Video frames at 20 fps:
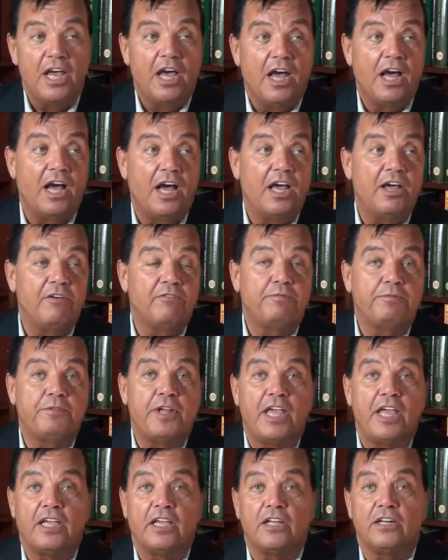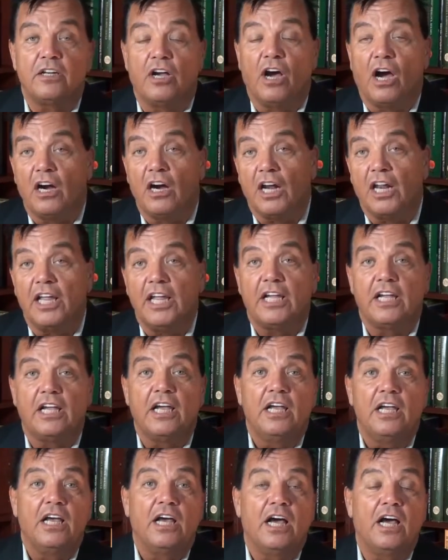I've taken garlic,
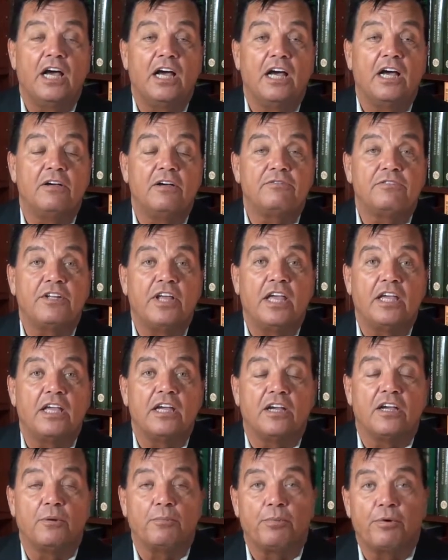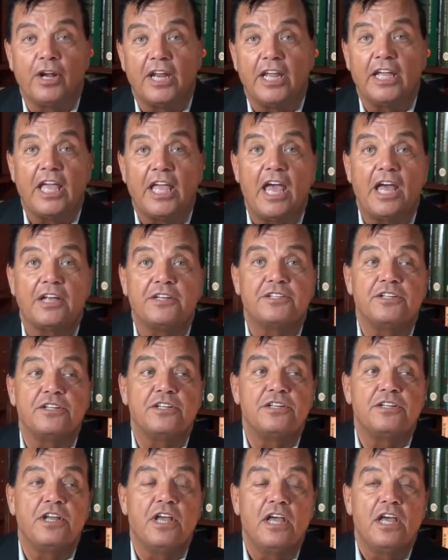I've taken caprylic
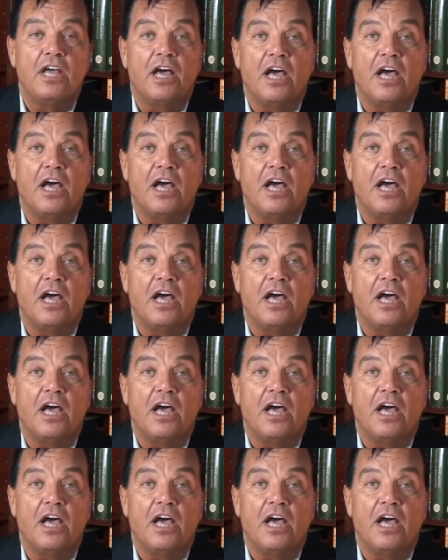acid,